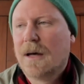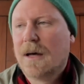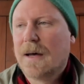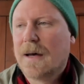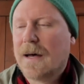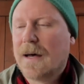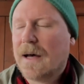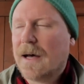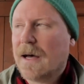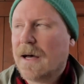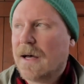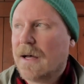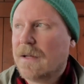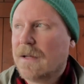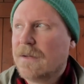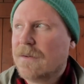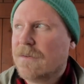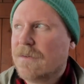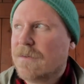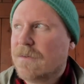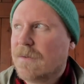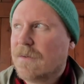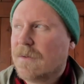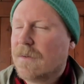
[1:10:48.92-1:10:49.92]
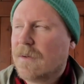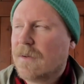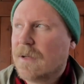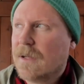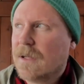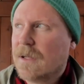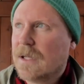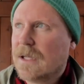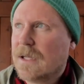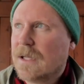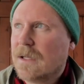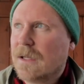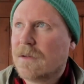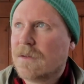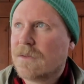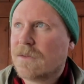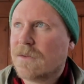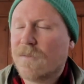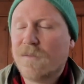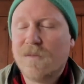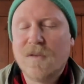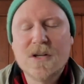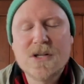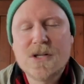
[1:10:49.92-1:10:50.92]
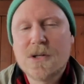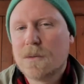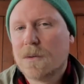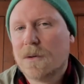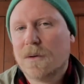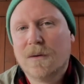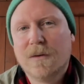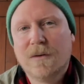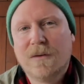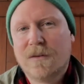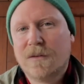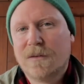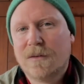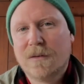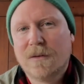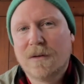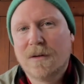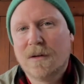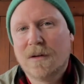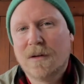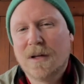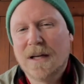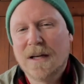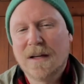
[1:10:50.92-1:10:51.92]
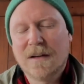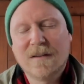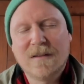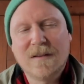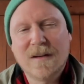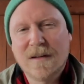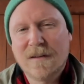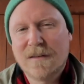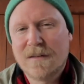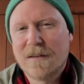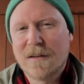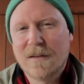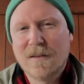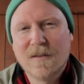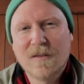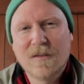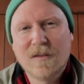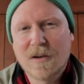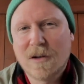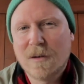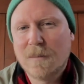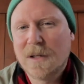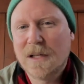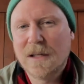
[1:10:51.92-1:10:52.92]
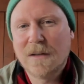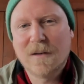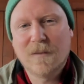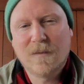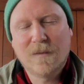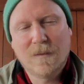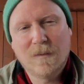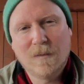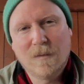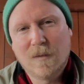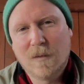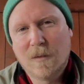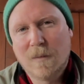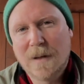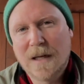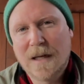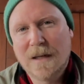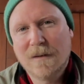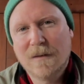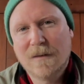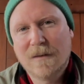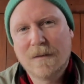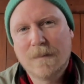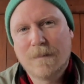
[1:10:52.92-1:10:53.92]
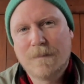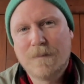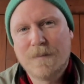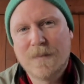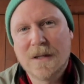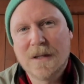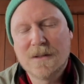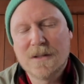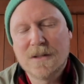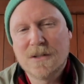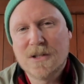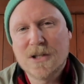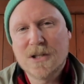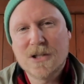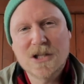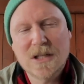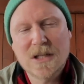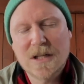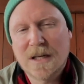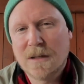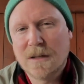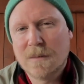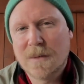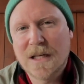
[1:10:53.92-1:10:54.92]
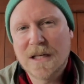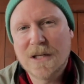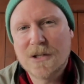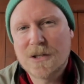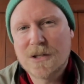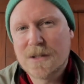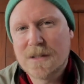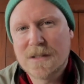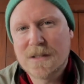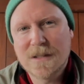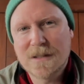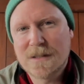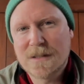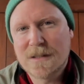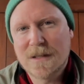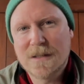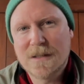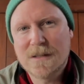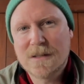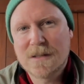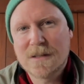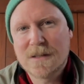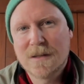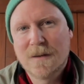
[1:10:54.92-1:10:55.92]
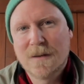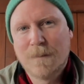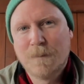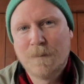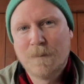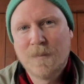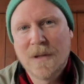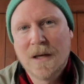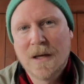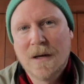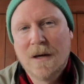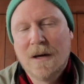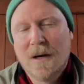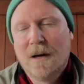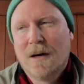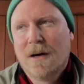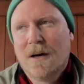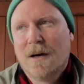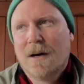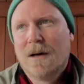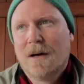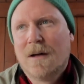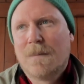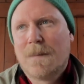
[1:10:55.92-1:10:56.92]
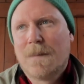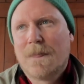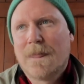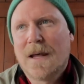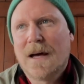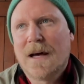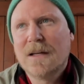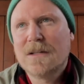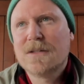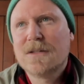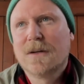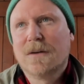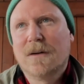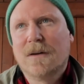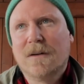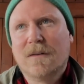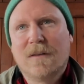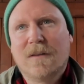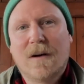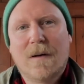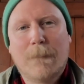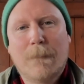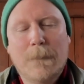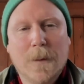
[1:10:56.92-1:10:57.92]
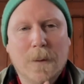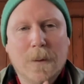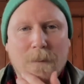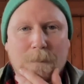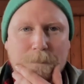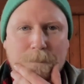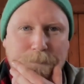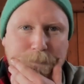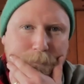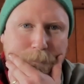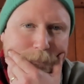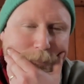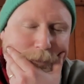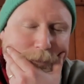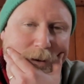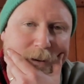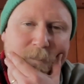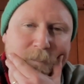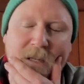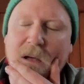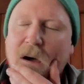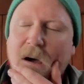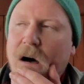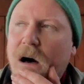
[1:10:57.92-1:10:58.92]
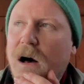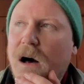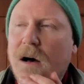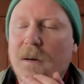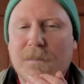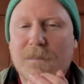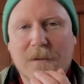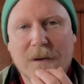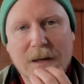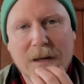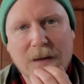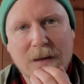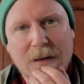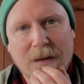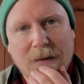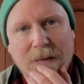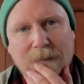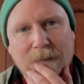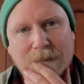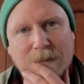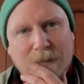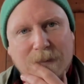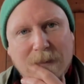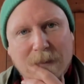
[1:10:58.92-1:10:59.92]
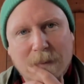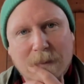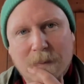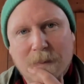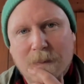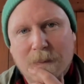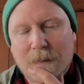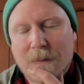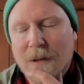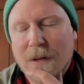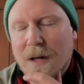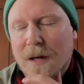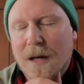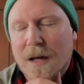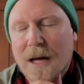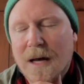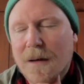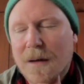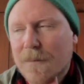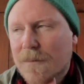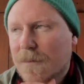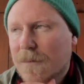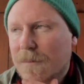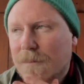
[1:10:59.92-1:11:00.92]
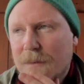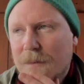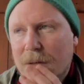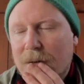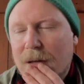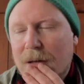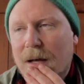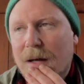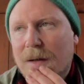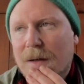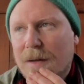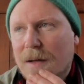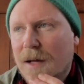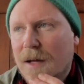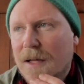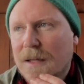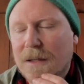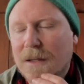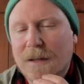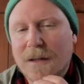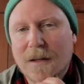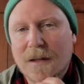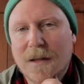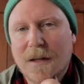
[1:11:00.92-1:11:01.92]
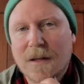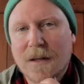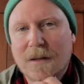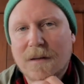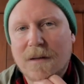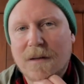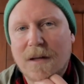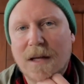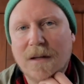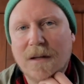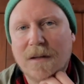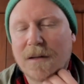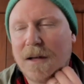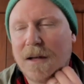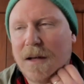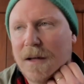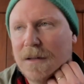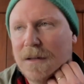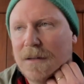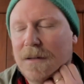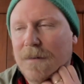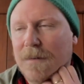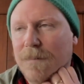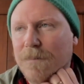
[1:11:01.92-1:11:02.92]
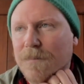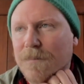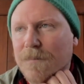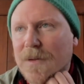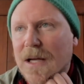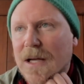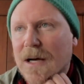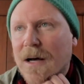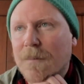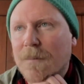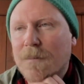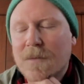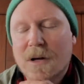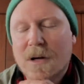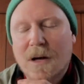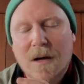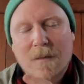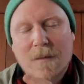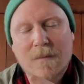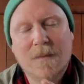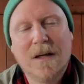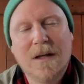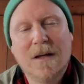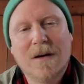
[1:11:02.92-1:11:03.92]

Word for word: And the visuals exist in so many different formats. The digital animations exist. That's a good example. I mean, heartbreaking. Yeah. Uh, it, it, it, I'm, I mean,